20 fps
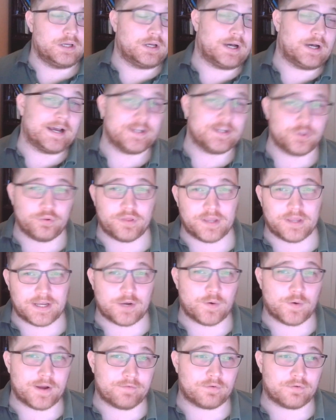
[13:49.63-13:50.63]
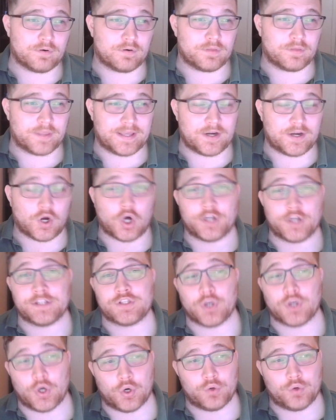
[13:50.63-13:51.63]
I do think, however, that on its
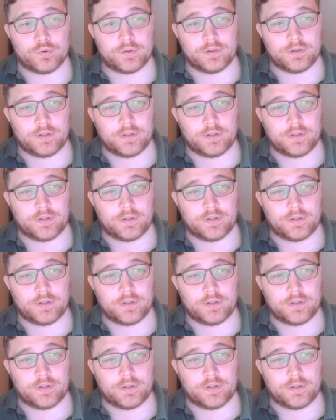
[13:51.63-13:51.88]
own,